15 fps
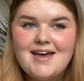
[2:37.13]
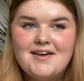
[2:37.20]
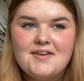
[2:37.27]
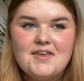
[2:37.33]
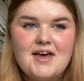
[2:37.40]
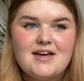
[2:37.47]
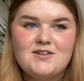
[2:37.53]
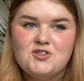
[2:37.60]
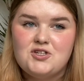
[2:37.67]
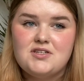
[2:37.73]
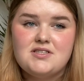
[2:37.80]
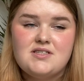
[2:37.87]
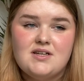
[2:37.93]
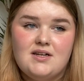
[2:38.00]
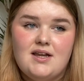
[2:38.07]
Yet she
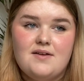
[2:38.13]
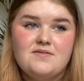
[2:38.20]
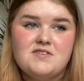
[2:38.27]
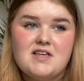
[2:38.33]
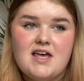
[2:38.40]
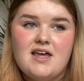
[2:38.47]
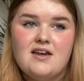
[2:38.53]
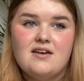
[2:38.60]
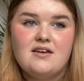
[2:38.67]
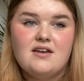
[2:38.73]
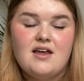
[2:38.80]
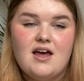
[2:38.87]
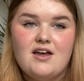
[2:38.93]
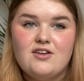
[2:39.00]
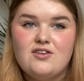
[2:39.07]
still lives
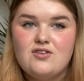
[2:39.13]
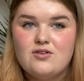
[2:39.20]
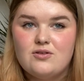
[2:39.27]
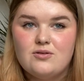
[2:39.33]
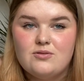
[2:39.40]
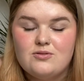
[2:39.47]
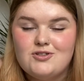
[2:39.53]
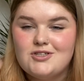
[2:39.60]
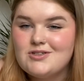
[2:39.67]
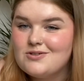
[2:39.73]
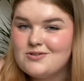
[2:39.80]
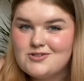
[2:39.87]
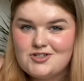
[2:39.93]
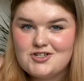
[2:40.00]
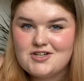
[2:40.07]
in a huge,
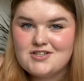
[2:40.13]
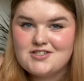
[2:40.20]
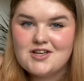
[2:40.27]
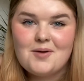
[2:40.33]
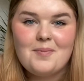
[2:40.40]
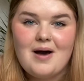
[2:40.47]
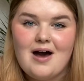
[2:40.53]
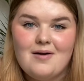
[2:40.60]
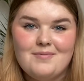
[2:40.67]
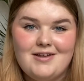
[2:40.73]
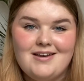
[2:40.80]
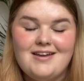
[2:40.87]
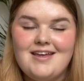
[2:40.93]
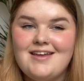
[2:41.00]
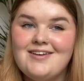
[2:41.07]
gorgeous
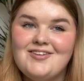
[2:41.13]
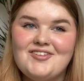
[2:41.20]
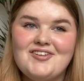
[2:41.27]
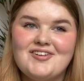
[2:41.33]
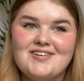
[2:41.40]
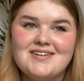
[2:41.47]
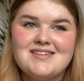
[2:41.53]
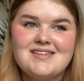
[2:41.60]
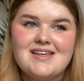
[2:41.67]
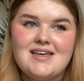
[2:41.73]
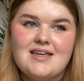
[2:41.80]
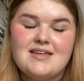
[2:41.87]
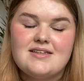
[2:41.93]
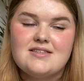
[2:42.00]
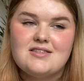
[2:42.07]
apartment in New York
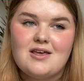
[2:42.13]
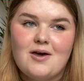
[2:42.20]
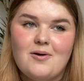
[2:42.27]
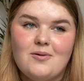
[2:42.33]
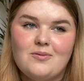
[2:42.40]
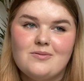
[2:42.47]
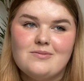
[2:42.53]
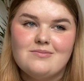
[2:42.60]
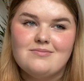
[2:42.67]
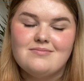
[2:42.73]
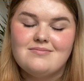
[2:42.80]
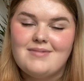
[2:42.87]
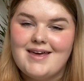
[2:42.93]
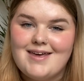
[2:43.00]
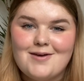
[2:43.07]
City, so
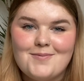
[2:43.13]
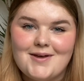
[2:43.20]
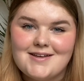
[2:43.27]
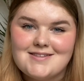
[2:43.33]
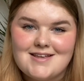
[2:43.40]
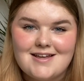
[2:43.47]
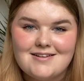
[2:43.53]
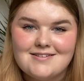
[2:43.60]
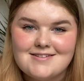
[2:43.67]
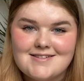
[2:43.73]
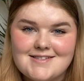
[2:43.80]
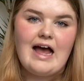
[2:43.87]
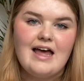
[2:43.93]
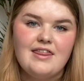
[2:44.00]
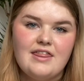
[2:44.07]
make it make
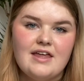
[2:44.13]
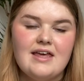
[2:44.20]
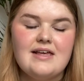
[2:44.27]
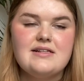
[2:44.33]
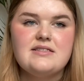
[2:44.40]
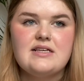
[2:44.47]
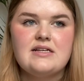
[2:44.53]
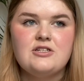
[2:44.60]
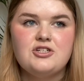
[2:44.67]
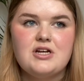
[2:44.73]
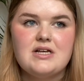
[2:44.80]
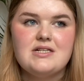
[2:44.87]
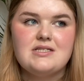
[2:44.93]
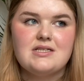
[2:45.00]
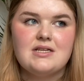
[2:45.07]
sense. I think it's
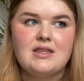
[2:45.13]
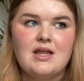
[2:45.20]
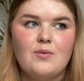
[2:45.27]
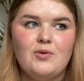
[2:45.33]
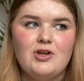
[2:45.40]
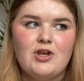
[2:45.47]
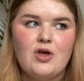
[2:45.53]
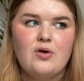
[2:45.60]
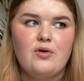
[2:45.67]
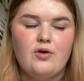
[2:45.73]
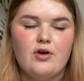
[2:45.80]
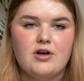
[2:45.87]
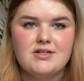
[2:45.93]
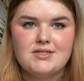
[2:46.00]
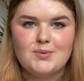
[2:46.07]
interesting that we know who
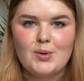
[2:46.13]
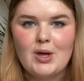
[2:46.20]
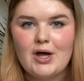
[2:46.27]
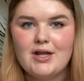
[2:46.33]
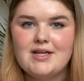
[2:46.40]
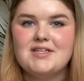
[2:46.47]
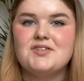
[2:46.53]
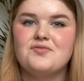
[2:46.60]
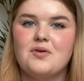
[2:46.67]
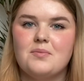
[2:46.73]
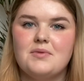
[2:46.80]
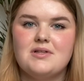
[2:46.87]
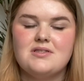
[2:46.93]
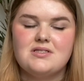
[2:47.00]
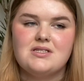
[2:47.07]
Gossip Girl is
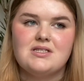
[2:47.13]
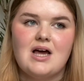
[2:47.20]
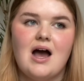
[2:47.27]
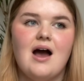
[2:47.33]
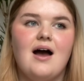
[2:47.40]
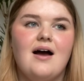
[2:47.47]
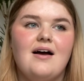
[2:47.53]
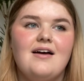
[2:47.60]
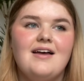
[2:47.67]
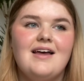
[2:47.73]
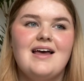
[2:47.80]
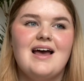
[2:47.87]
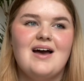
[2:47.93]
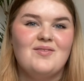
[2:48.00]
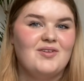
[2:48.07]
from the start.
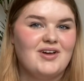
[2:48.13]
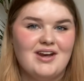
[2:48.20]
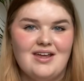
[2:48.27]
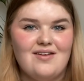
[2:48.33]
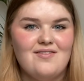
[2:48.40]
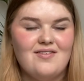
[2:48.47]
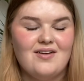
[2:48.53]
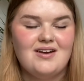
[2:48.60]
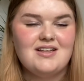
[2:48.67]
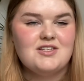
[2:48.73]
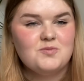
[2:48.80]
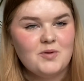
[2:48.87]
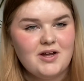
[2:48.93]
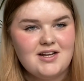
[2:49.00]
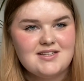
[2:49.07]
I'm not going to give you any
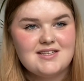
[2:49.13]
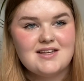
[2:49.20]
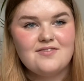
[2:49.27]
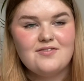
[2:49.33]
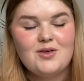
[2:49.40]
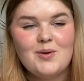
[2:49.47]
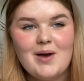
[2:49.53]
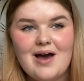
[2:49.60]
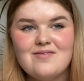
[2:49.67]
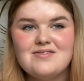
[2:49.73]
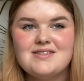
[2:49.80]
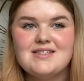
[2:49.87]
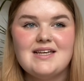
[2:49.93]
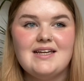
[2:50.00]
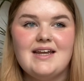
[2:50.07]
spoilers if you
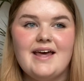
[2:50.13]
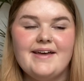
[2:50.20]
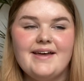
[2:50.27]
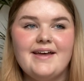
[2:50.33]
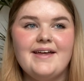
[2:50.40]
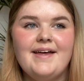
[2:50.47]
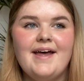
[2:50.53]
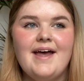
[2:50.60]
haven't seen it,